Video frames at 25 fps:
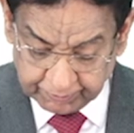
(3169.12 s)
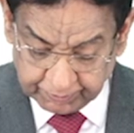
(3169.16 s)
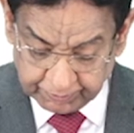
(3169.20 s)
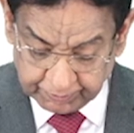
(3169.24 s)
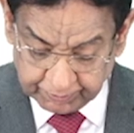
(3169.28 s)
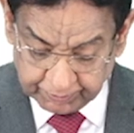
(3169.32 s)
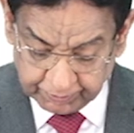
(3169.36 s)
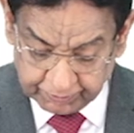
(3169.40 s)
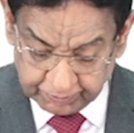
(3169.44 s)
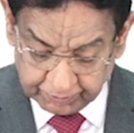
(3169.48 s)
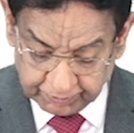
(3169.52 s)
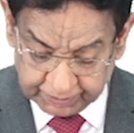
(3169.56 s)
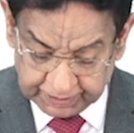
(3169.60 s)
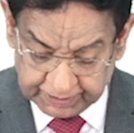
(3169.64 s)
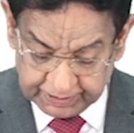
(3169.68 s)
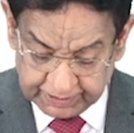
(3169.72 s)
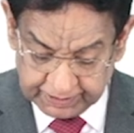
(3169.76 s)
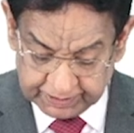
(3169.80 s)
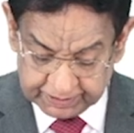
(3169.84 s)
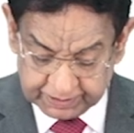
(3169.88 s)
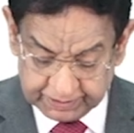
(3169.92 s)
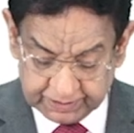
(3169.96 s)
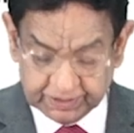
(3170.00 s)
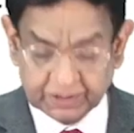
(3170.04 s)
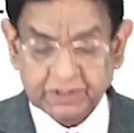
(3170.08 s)
Okay,
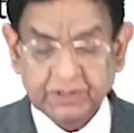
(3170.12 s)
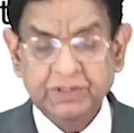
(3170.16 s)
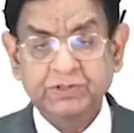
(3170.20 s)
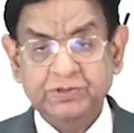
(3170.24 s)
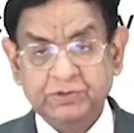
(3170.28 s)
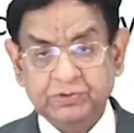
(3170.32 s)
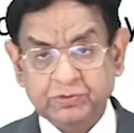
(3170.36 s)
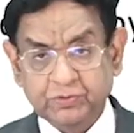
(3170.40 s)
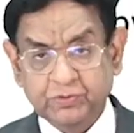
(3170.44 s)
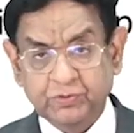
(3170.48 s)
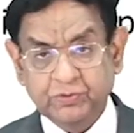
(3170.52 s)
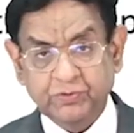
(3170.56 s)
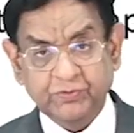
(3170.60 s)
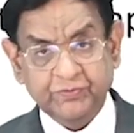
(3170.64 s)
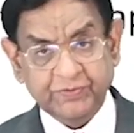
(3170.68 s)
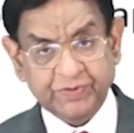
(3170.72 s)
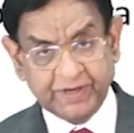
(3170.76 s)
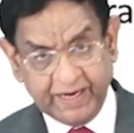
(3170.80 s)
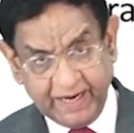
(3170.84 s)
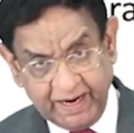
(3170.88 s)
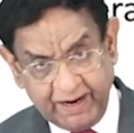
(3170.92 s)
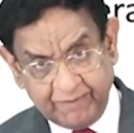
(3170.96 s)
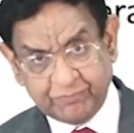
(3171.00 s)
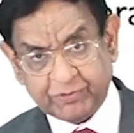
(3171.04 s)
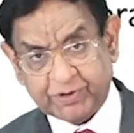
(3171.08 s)
so we
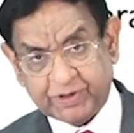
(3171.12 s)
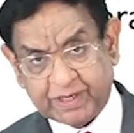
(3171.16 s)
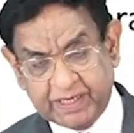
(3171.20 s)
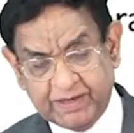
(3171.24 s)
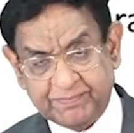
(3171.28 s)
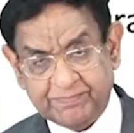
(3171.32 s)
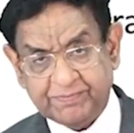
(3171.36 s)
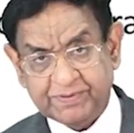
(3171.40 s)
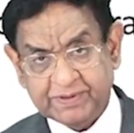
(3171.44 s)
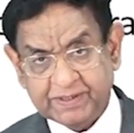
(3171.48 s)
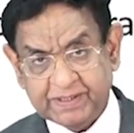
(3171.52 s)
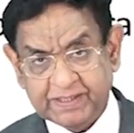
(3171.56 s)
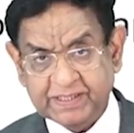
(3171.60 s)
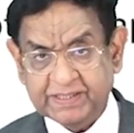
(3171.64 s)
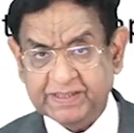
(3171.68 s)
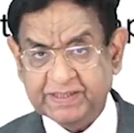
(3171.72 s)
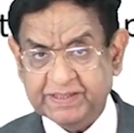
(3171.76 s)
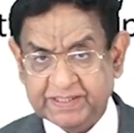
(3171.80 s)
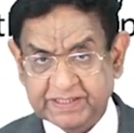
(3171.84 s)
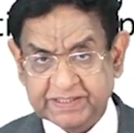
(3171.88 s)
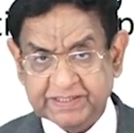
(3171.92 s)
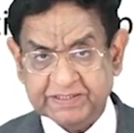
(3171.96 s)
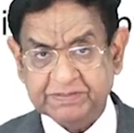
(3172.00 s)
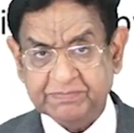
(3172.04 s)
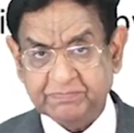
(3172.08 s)
have to keep in
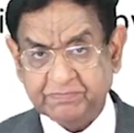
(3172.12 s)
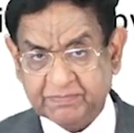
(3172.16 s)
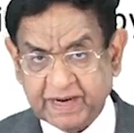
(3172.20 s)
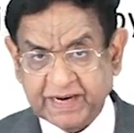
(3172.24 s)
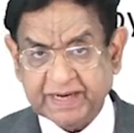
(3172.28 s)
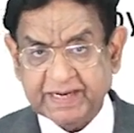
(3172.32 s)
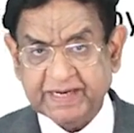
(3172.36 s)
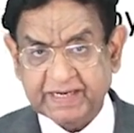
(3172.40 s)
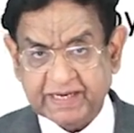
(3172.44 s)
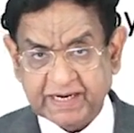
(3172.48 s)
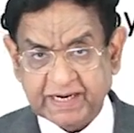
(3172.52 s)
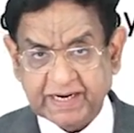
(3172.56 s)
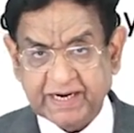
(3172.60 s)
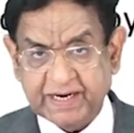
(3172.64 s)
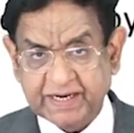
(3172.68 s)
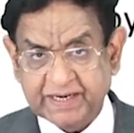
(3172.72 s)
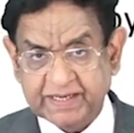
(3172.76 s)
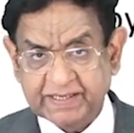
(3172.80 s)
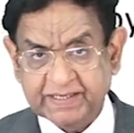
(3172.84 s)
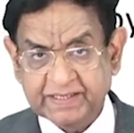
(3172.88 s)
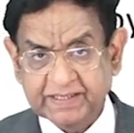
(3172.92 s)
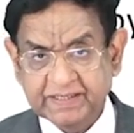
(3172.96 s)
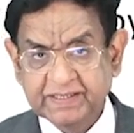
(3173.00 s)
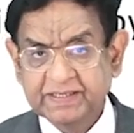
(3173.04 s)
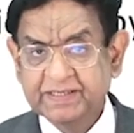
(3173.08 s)
this mind regarding
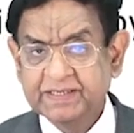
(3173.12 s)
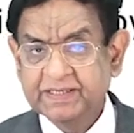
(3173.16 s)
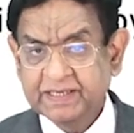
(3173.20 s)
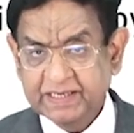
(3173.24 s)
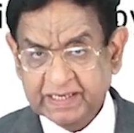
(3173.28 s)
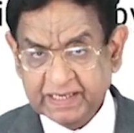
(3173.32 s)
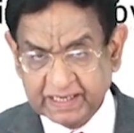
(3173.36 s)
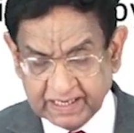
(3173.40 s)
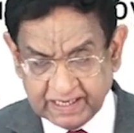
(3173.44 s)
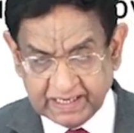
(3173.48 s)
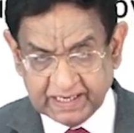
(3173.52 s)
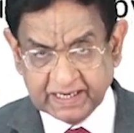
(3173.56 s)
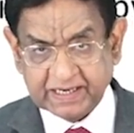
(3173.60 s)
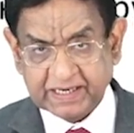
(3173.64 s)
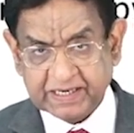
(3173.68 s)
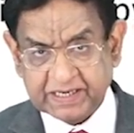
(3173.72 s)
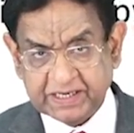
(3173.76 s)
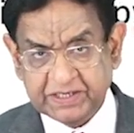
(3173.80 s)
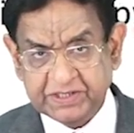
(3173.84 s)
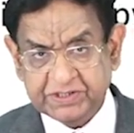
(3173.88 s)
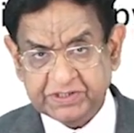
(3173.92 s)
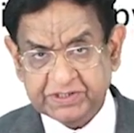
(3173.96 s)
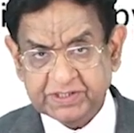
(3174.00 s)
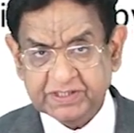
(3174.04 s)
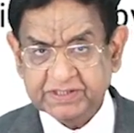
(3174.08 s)
lung
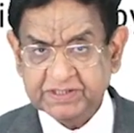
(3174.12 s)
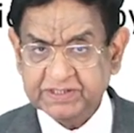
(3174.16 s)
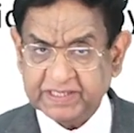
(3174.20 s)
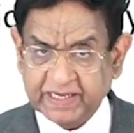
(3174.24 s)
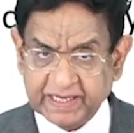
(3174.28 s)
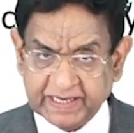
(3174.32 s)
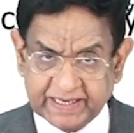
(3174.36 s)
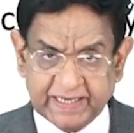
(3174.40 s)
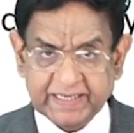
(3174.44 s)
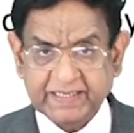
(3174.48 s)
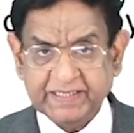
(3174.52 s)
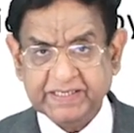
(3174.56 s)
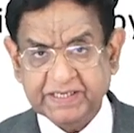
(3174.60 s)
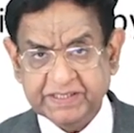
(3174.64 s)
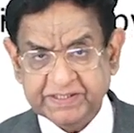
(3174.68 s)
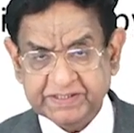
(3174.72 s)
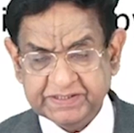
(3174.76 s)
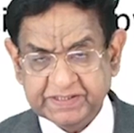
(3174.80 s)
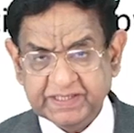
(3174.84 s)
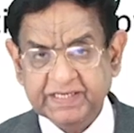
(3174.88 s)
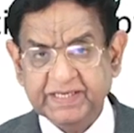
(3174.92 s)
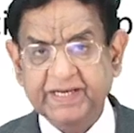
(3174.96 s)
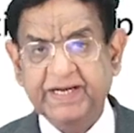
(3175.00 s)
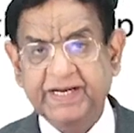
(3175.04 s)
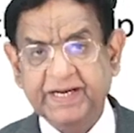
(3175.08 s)
condition, thyroid
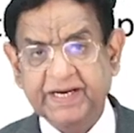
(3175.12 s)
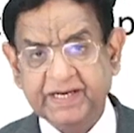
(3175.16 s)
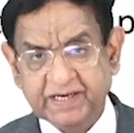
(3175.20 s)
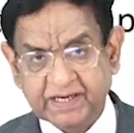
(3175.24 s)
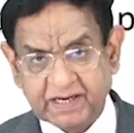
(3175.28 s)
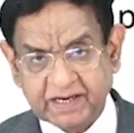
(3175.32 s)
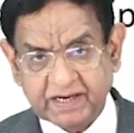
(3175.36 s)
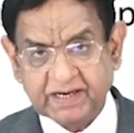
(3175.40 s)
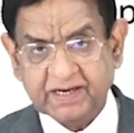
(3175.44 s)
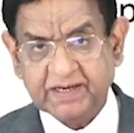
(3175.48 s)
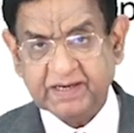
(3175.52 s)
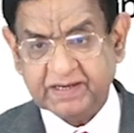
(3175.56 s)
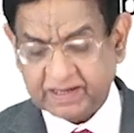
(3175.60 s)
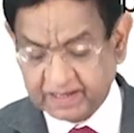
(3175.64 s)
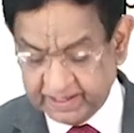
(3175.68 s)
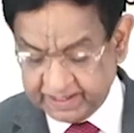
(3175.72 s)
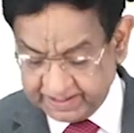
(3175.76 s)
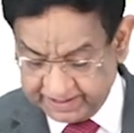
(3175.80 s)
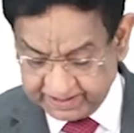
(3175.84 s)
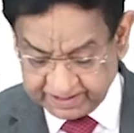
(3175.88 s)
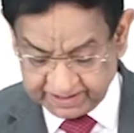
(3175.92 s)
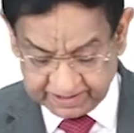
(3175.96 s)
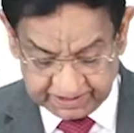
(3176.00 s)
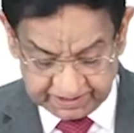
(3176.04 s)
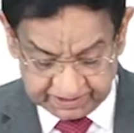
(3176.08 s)
condition, and
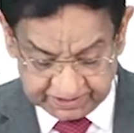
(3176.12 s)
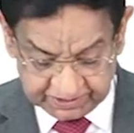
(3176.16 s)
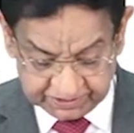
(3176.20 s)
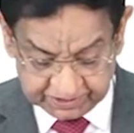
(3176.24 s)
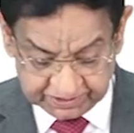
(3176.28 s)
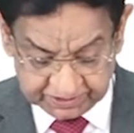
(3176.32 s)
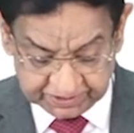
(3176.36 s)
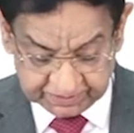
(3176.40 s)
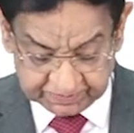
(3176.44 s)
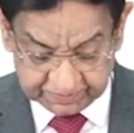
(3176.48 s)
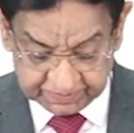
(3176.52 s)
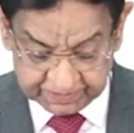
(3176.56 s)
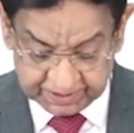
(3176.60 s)
cardiac condition.